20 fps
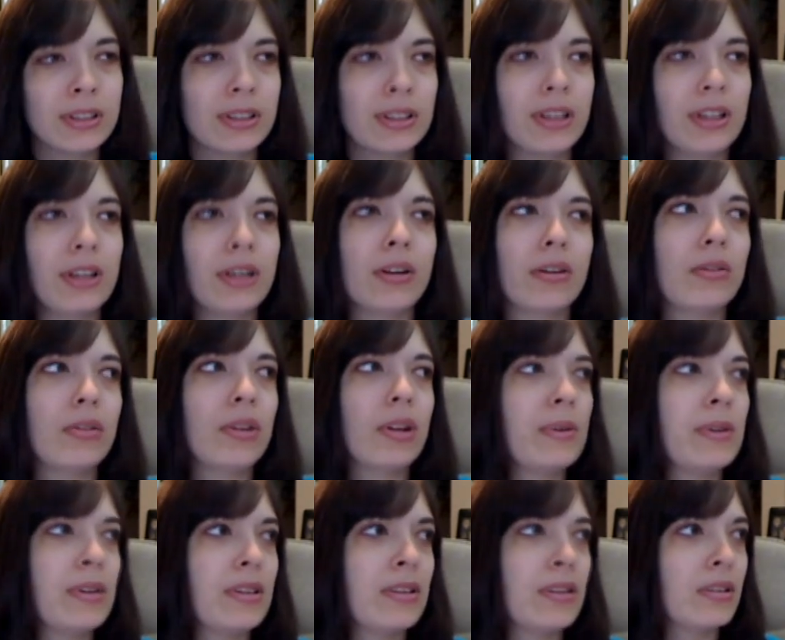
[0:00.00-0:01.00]
you know, I
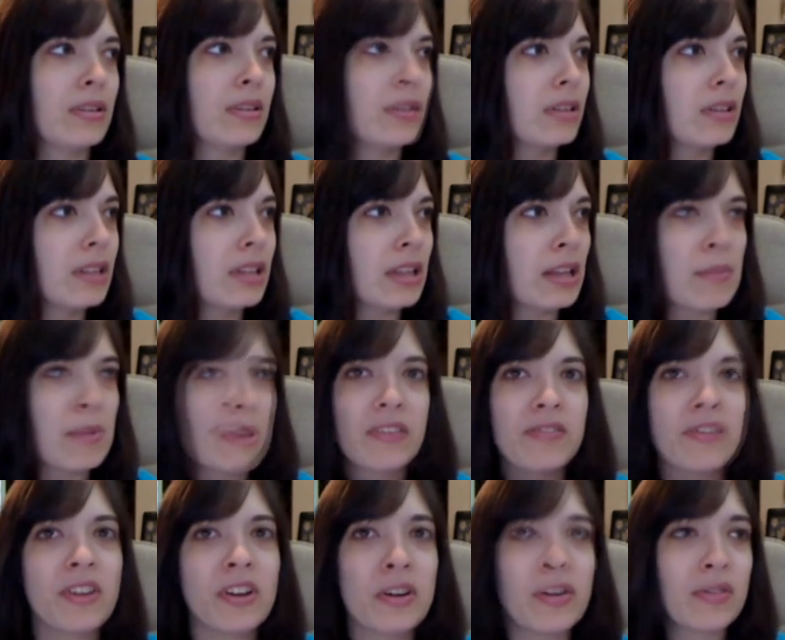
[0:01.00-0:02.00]
mean, they make
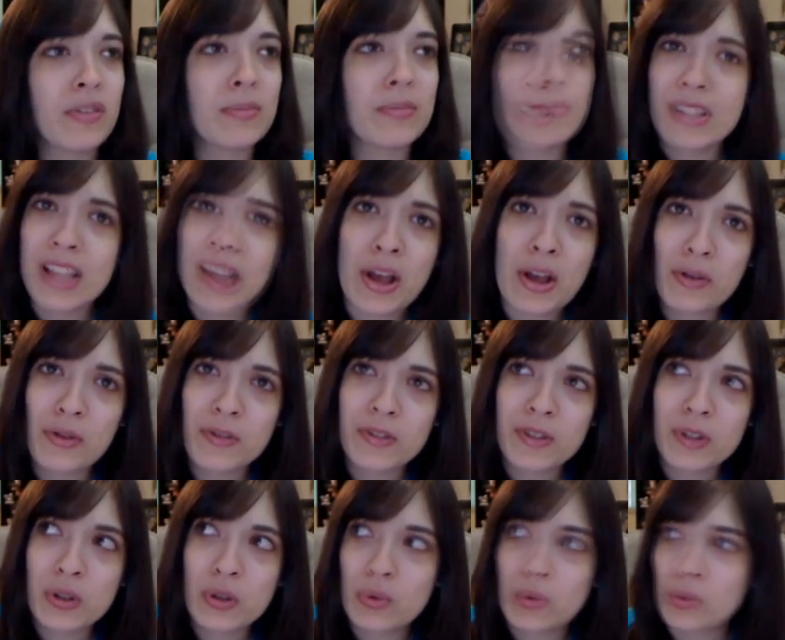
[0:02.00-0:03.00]
fun of themselves
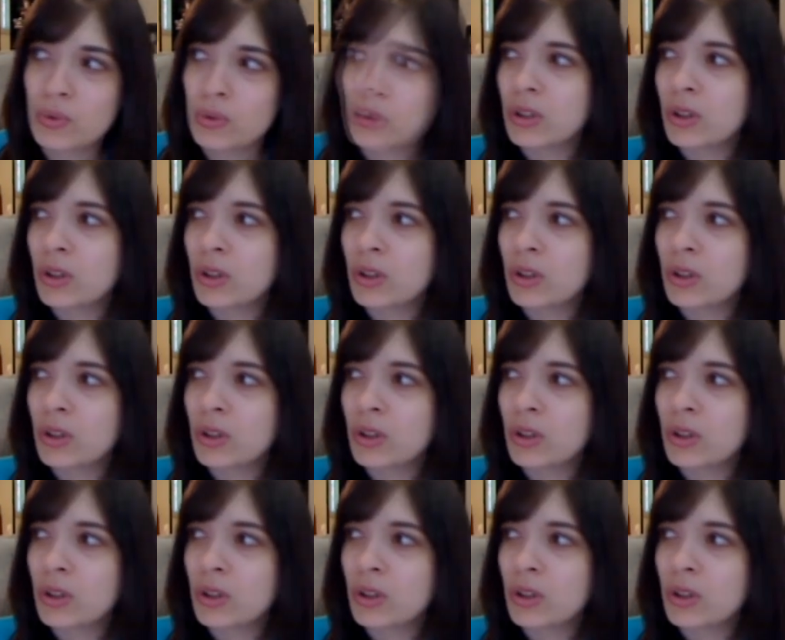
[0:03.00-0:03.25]
too,